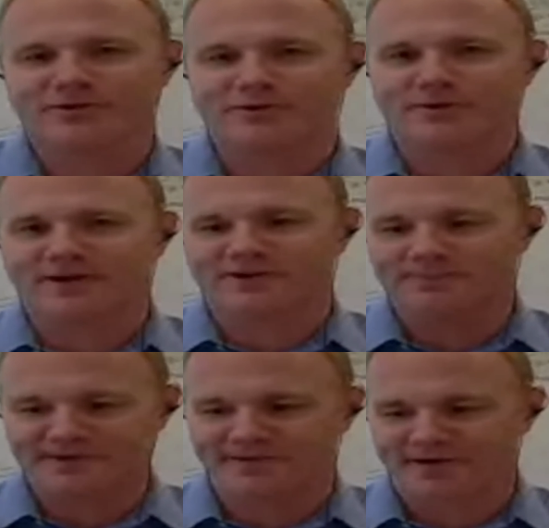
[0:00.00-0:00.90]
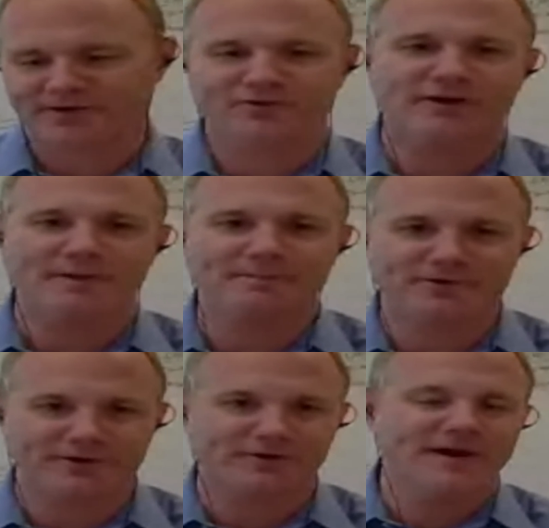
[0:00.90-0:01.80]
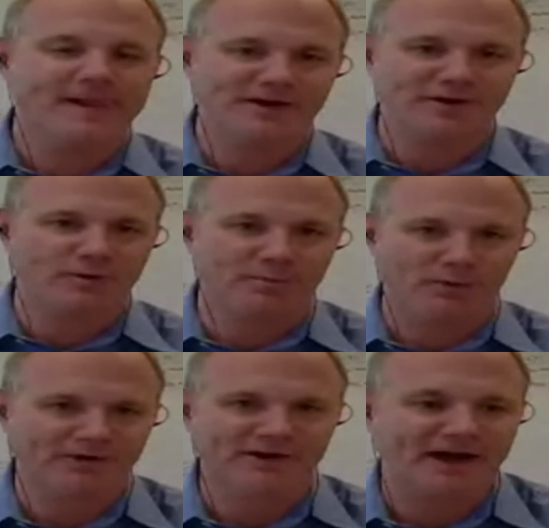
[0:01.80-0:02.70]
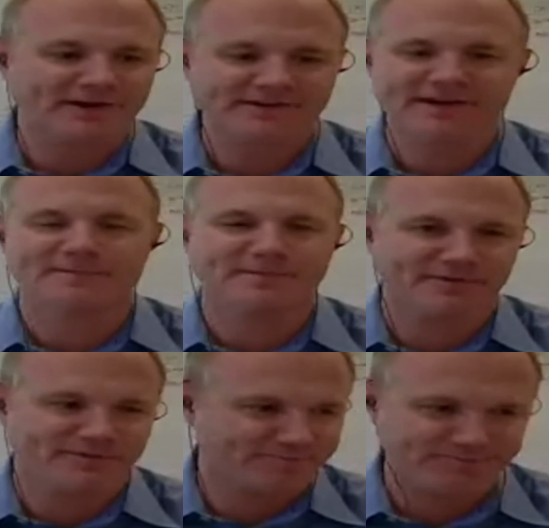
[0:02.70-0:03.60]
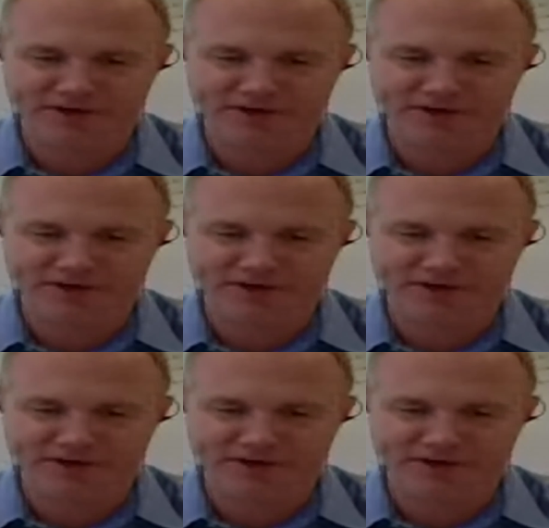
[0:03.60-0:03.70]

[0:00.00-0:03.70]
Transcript: to a specific script or, you know, bulletized type of,